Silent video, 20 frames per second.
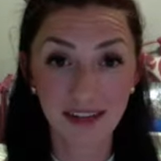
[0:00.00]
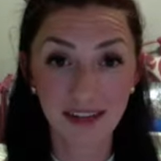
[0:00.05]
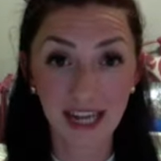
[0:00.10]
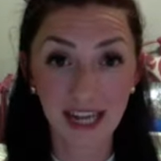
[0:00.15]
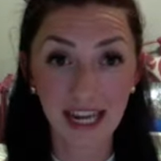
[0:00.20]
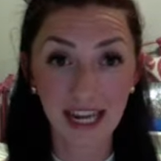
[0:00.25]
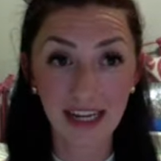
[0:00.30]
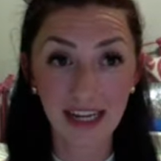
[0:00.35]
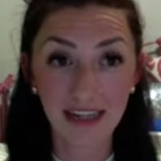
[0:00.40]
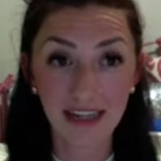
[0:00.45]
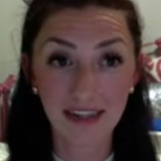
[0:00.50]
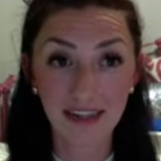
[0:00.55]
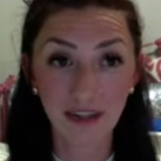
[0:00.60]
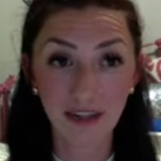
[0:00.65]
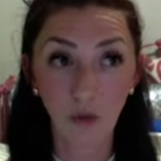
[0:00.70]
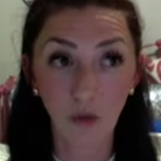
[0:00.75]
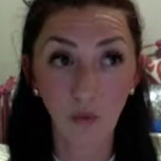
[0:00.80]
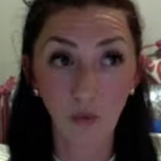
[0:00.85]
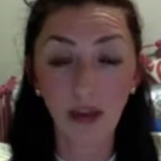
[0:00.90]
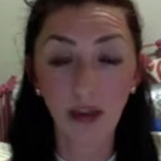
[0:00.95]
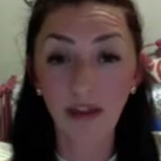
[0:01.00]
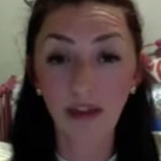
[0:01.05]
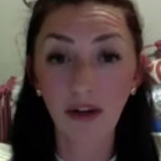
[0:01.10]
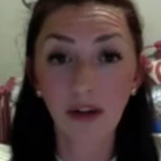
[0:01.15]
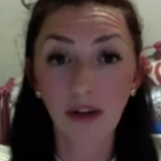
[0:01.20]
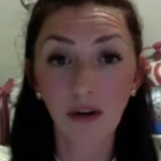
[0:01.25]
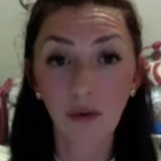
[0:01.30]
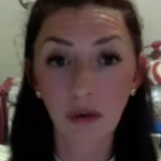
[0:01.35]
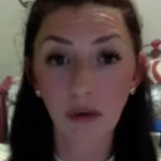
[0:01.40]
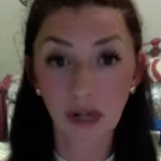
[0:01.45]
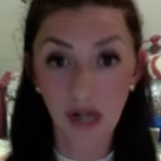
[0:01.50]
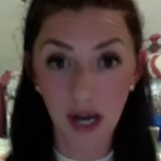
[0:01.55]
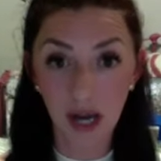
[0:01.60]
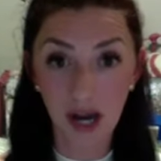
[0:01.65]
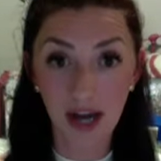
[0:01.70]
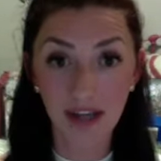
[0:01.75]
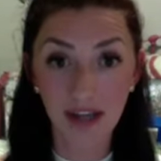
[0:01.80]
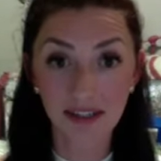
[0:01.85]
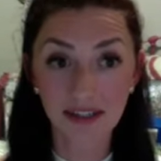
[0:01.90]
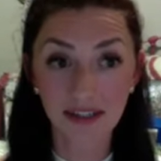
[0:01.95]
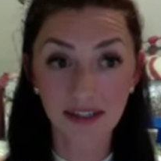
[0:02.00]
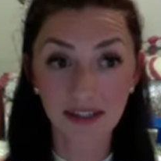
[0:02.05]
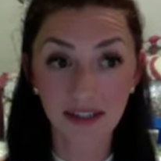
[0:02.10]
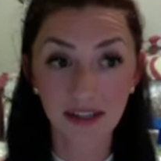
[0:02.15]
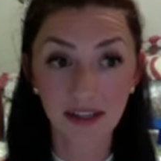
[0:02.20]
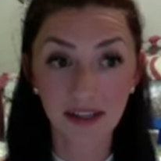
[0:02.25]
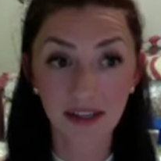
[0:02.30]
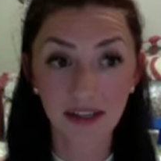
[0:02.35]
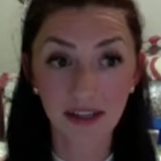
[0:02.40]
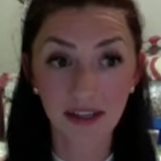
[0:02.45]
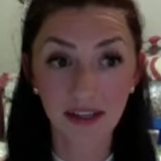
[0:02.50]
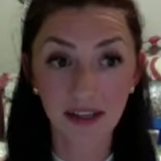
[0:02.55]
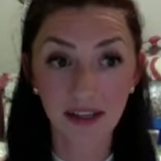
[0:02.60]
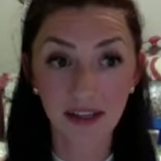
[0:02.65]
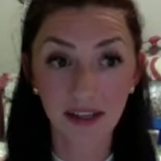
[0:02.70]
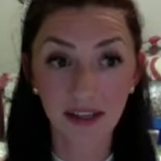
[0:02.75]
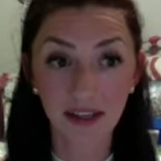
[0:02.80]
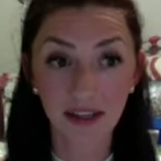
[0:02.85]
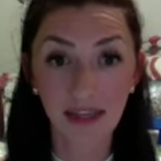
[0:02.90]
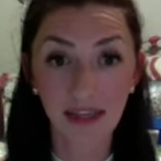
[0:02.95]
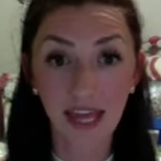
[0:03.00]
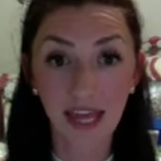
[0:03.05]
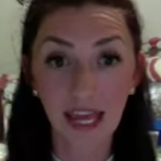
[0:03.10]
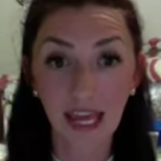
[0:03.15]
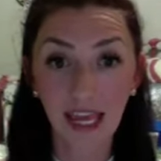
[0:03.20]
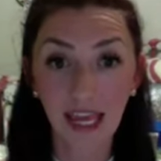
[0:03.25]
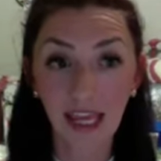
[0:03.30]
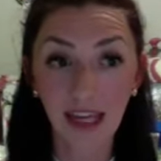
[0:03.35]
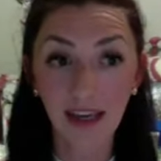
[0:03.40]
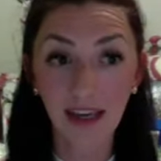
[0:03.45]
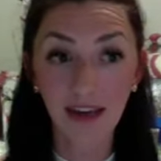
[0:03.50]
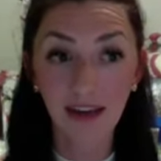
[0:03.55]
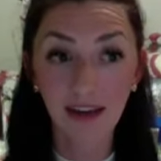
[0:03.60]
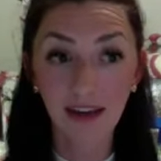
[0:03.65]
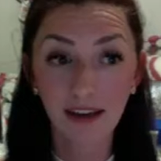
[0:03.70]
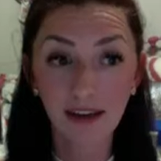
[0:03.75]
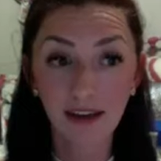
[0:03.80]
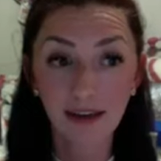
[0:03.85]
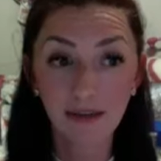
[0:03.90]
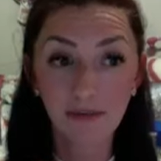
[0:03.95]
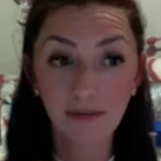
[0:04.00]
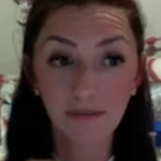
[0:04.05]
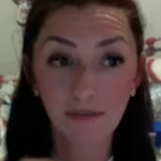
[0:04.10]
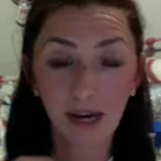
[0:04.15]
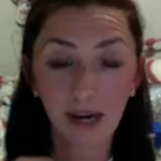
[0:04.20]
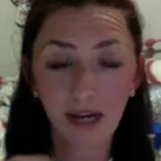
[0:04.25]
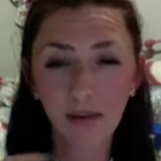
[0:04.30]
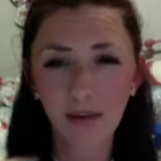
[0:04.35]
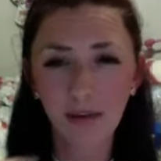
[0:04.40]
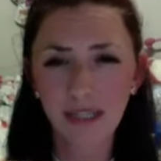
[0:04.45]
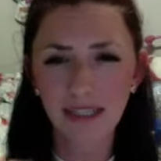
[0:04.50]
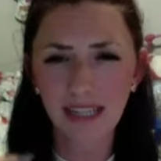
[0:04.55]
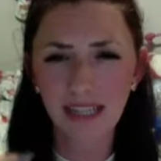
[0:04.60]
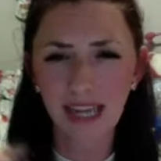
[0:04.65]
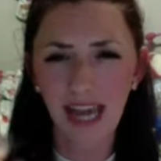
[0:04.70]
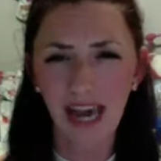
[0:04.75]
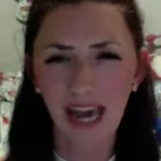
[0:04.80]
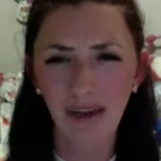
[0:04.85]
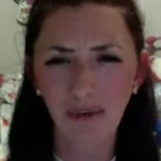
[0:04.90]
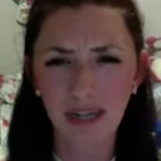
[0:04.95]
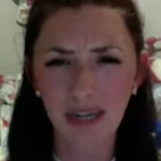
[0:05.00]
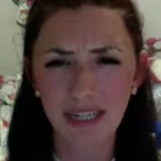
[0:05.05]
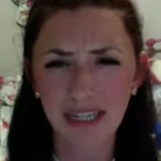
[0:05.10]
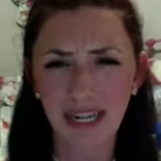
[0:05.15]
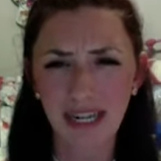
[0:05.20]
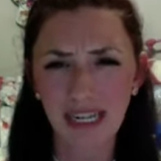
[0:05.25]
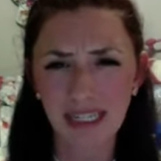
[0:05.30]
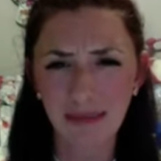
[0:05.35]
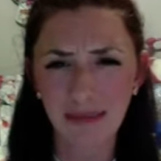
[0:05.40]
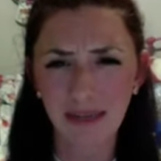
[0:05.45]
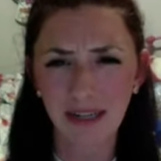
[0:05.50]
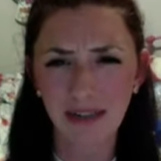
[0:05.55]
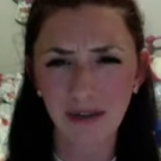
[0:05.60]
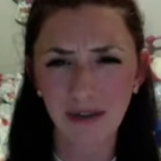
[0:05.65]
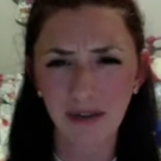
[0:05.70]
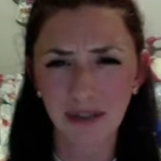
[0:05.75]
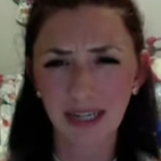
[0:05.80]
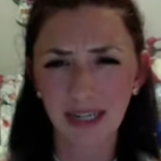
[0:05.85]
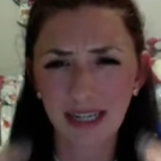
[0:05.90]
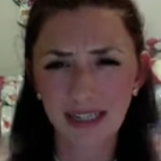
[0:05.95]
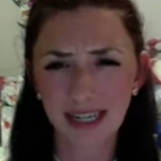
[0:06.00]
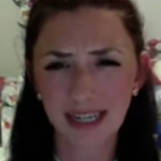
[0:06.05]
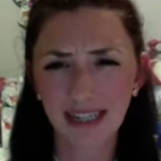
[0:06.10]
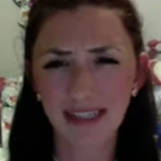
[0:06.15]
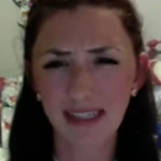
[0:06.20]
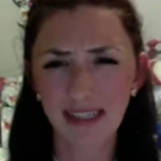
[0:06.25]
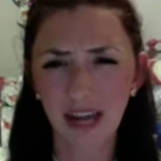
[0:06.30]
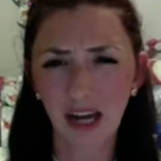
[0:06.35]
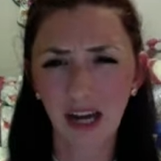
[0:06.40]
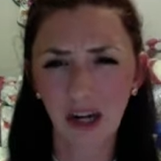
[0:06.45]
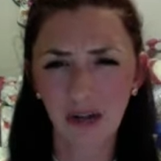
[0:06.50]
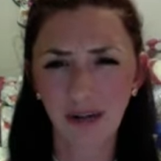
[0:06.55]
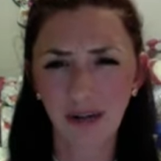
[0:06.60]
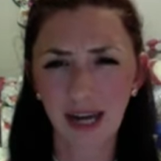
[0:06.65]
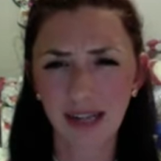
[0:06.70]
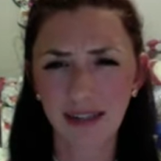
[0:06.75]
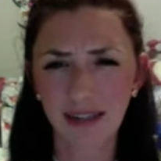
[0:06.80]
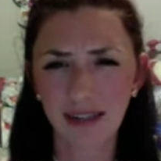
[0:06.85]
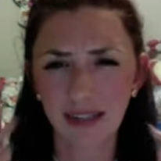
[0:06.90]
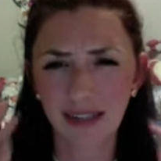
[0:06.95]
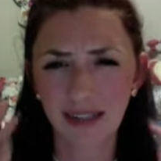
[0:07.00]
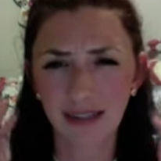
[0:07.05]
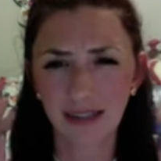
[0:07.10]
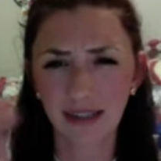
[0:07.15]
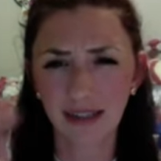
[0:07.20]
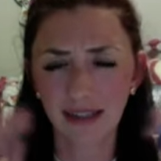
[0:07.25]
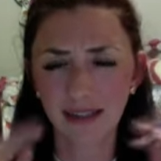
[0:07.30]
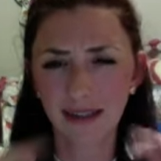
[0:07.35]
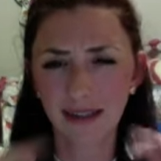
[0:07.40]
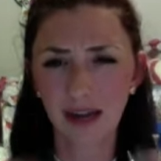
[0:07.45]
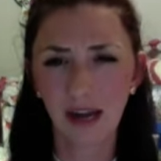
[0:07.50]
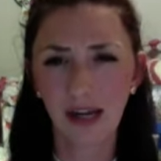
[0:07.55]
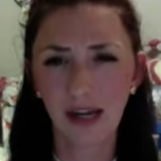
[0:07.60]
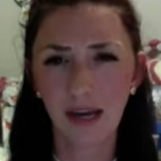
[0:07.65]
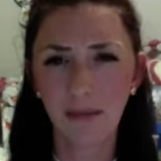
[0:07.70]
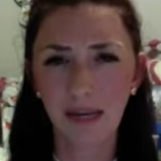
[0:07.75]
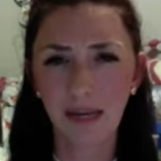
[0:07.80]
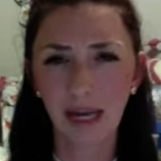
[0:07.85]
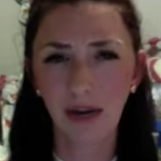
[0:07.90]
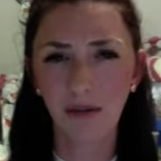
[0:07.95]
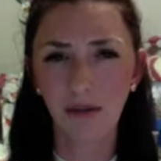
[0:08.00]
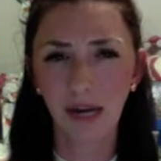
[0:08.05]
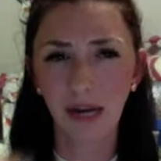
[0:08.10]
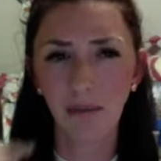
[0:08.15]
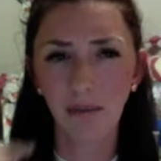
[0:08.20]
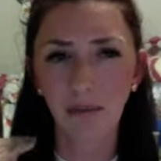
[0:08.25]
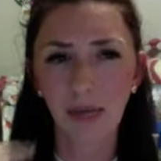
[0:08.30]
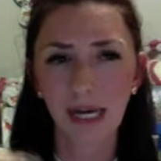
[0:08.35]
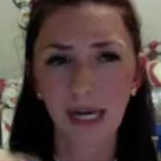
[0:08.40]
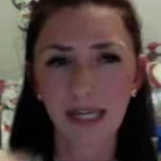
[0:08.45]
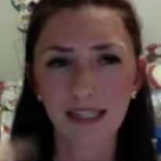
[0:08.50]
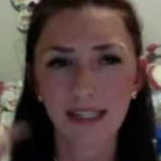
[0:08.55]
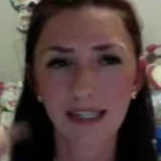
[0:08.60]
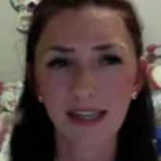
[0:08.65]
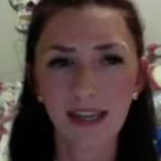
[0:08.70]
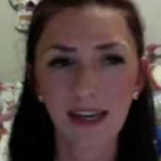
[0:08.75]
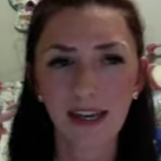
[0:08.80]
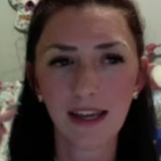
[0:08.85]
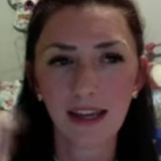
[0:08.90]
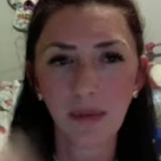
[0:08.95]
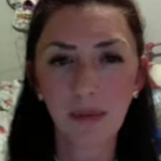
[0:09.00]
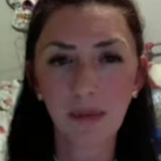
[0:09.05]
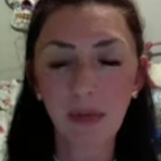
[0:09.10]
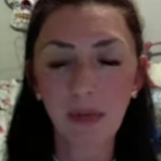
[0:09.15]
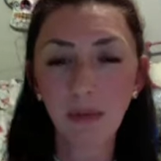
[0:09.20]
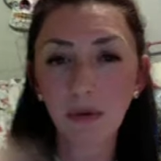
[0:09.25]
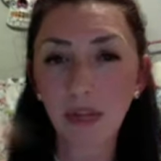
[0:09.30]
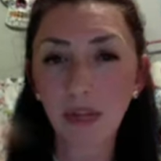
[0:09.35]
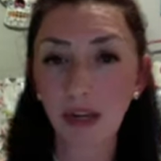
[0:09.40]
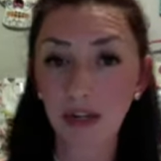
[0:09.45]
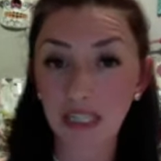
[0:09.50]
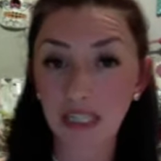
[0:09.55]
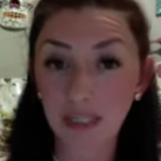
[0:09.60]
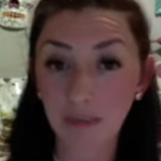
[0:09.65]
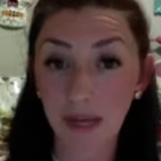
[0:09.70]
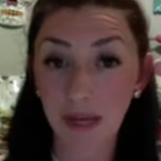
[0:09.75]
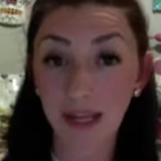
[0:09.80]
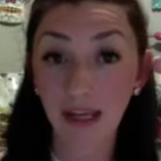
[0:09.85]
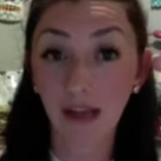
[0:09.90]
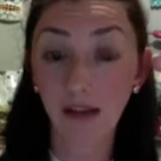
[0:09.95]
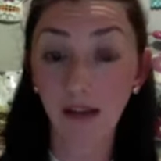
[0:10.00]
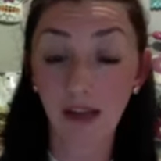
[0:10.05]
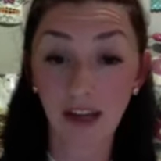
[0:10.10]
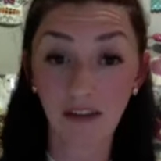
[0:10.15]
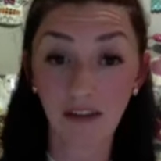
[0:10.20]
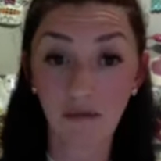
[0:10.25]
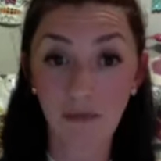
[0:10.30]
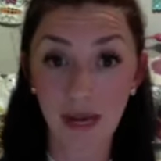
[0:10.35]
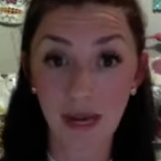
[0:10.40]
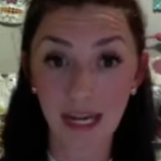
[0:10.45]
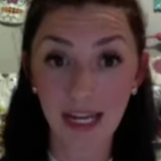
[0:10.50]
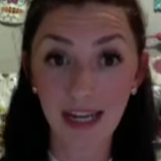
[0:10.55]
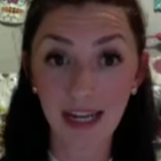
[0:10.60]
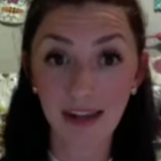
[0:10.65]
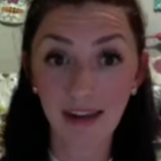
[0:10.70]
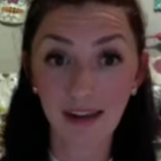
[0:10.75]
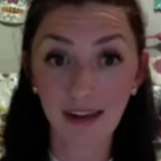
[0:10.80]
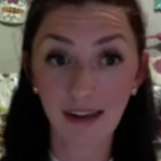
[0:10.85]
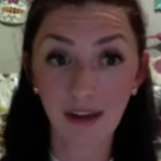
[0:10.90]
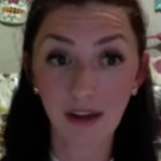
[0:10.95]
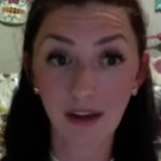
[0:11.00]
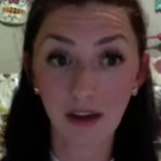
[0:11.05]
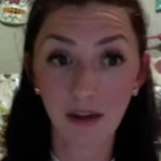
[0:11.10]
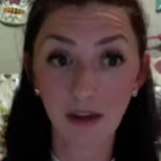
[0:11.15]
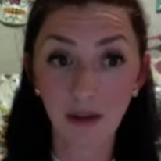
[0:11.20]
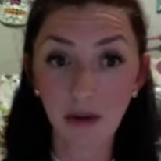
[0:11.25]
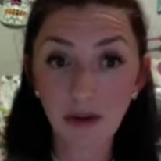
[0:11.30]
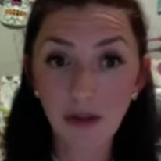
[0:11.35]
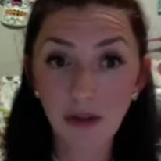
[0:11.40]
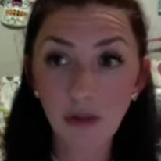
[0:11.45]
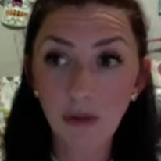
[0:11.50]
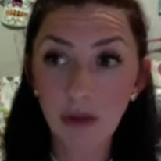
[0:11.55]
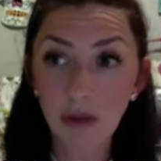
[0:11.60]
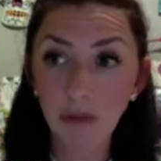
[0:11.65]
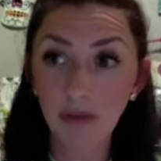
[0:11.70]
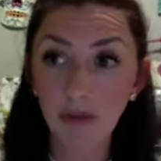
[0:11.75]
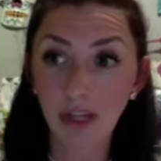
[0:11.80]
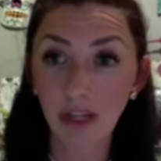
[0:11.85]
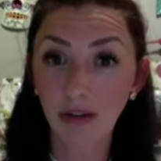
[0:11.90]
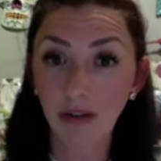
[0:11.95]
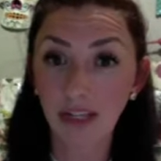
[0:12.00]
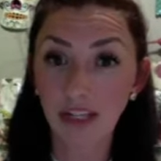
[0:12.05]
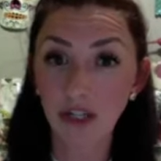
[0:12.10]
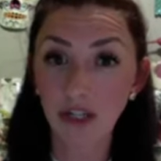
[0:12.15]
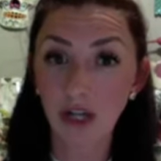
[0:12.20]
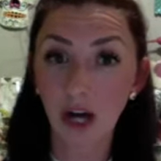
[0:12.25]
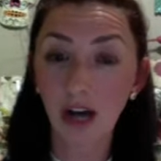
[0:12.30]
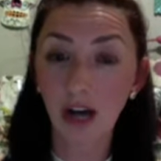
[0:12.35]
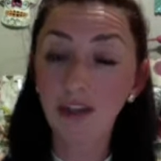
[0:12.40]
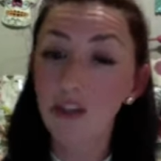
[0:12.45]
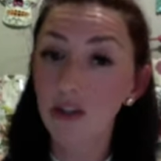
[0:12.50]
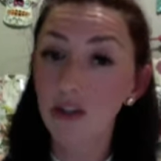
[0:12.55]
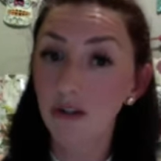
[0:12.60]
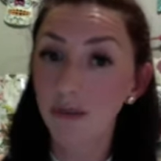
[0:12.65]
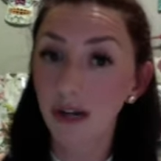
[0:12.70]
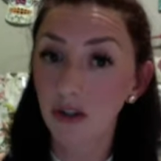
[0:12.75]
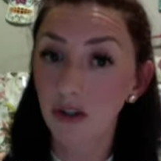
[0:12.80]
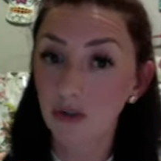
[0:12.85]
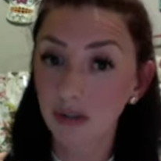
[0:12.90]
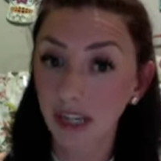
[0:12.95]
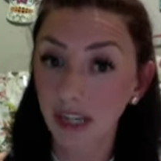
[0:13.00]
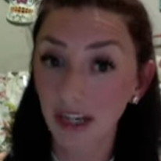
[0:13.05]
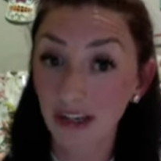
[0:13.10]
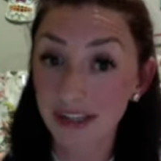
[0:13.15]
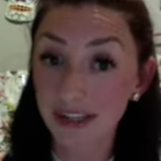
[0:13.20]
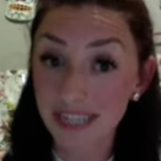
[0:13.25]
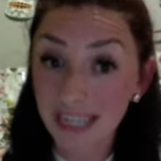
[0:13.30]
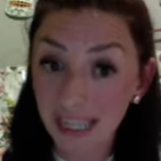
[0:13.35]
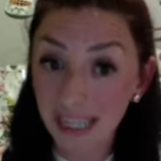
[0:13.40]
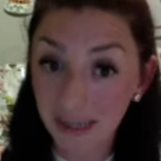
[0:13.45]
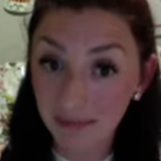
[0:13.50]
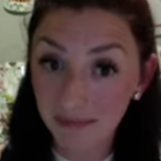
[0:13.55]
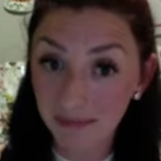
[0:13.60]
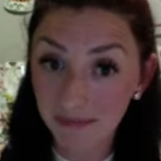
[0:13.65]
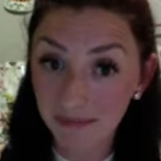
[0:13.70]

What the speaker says: and whether or not they, I don't want to say have what it takes to be a consultant, because that's not correct. It's not coming out right. But the people that are spending a lot of money, those are the people that you need to talk to about joining your team.